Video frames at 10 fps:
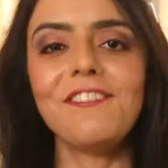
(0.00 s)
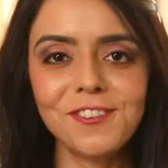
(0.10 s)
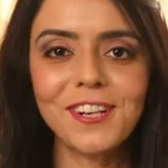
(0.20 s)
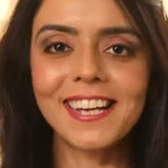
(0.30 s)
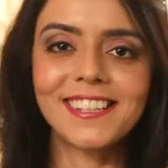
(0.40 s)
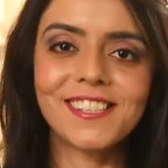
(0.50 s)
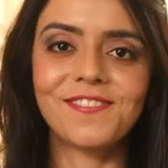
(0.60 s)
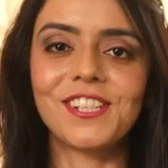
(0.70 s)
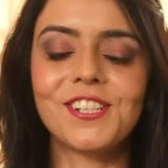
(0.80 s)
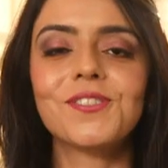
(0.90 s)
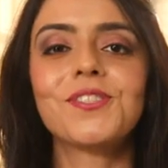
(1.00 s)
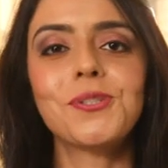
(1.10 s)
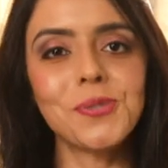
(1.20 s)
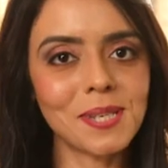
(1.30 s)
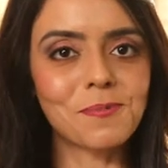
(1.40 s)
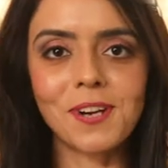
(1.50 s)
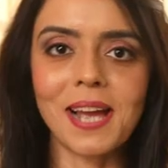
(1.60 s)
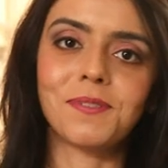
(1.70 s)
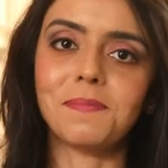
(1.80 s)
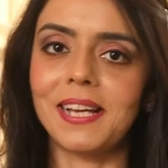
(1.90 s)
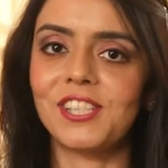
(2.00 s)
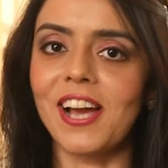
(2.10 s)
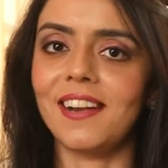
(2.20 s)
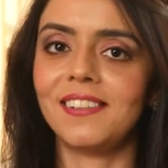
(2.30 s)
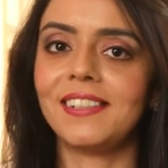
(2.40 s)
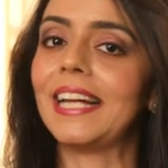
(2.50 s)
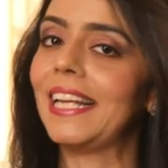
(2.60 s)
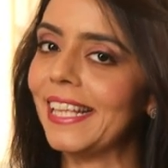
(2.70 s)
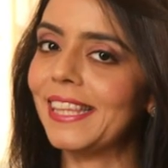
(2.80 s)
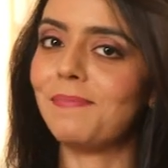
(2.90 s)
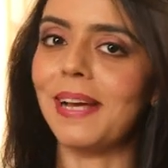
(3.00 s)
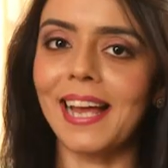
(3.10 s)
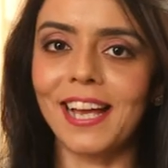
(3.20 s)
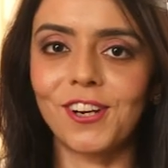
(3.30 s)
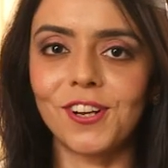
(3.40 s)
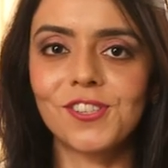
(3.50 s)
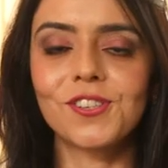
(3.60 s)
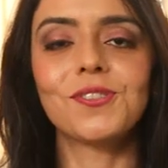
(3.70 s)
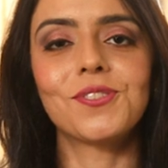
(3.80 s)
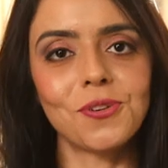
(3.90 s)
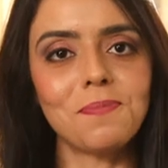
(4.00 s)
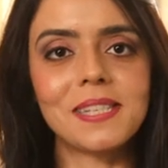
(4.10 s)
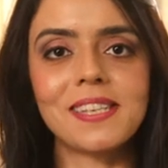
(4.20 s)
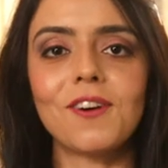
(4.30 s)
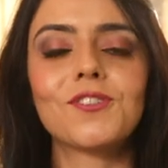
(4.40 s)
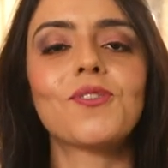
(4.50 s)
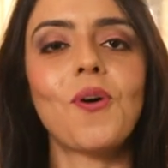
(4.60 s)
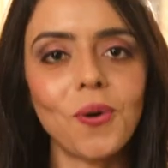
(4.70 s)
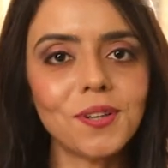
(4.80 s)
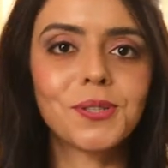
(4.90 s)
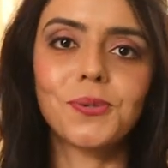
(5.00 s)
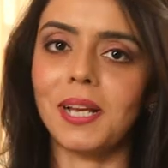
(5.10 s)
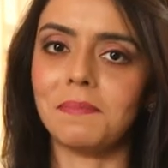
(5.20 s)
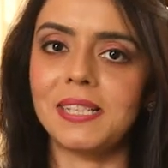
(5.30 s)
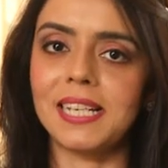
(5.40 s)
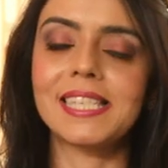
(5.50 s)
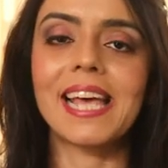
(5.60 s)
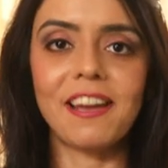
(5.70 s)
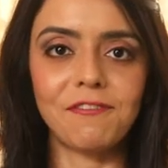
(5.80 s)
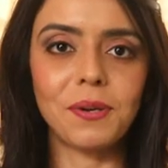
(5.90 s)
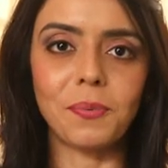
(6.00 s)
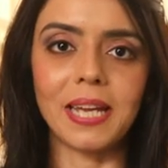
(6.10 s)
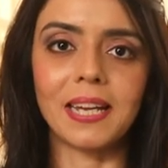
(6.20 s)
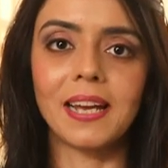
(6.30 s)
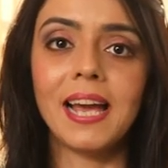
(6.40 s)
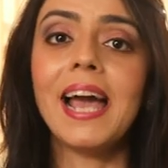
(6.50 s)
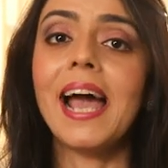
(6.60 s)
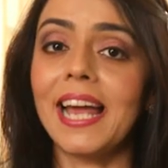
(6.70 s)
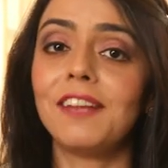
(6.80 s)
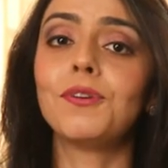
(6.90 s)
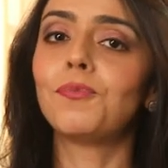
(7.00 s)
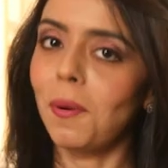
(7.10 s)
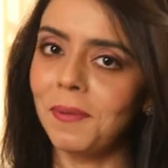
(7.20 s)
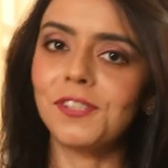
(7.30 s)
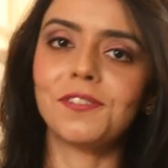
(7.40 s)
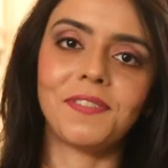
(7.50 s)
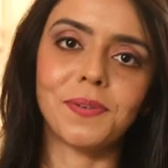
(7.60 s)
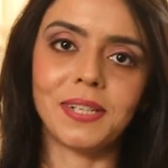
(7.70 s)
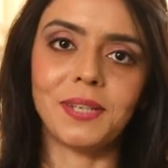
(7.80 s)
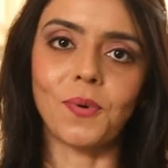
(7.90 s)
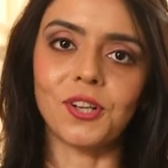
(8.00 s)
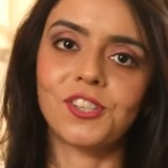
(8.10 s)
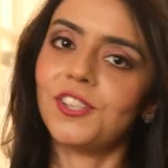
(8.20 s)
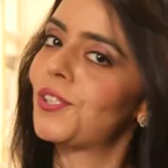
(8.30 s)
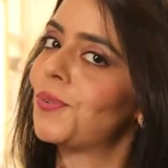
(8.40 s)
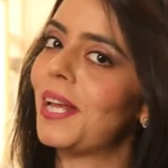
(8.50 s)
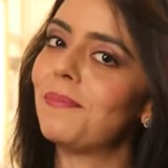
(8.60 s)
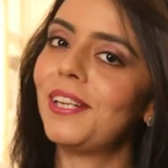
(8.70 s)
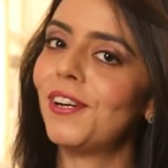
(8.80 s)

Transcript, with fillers: If you like this video, do subscribe to my channel and hit the bell icon so you don't miss out on all the cool updates every week. And if you want me to review any watches, do let me